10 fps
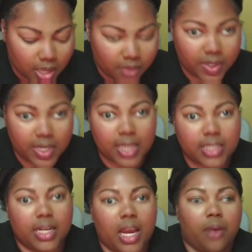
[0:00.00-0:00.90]
If it
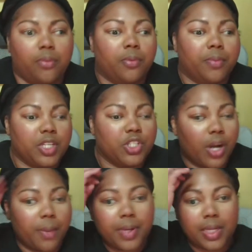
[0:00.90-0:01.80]
doesn't, I will make sure
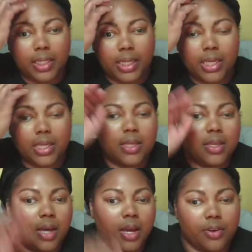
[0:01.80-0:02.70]
I put a link
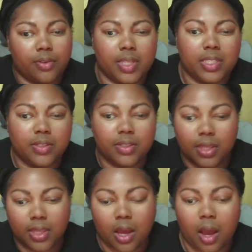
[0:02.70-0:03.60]
under this
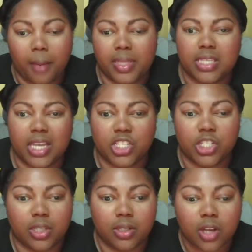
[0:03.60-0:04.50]
in the comment
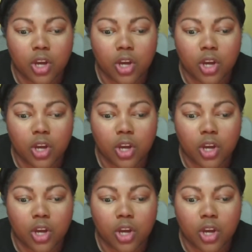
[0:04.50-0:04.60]
section